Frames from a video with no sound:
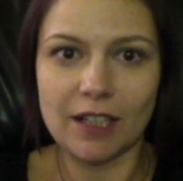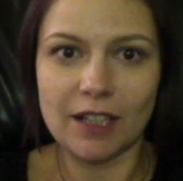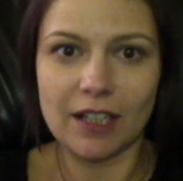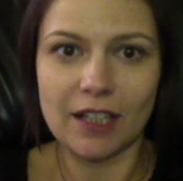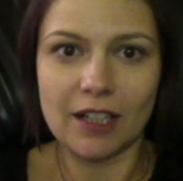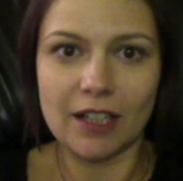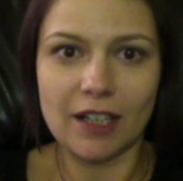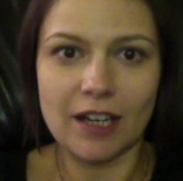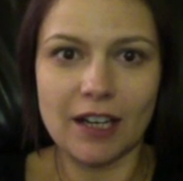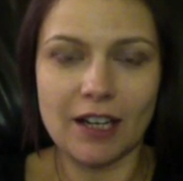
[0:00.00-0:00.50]

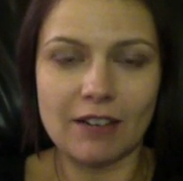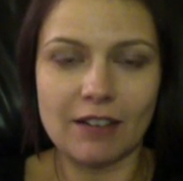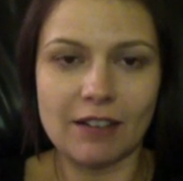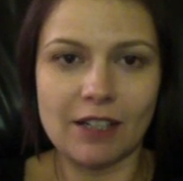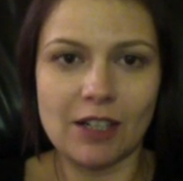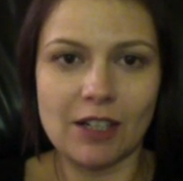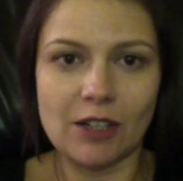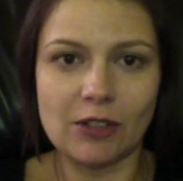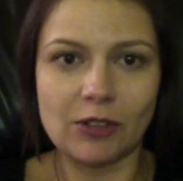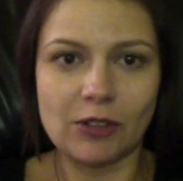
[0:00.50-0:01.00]
hear how it
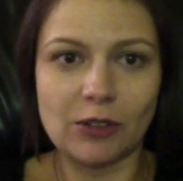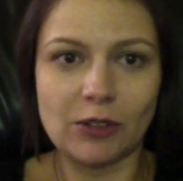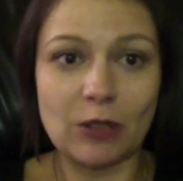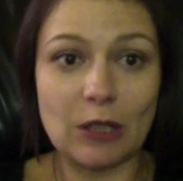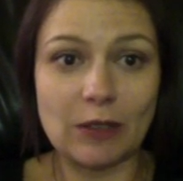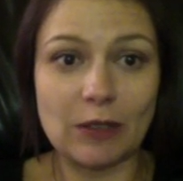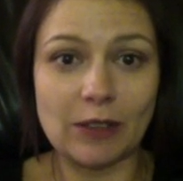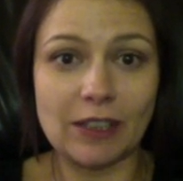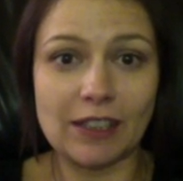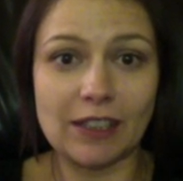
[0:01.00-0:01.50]
goes
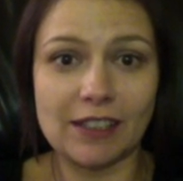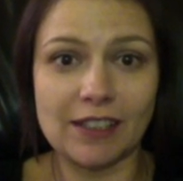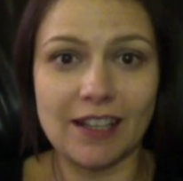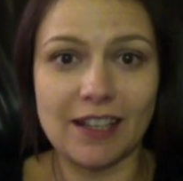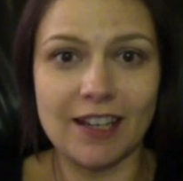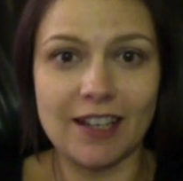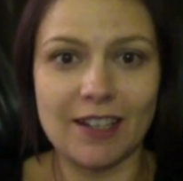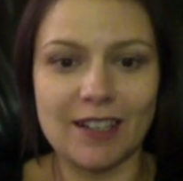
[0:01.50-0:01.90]
throughout the entire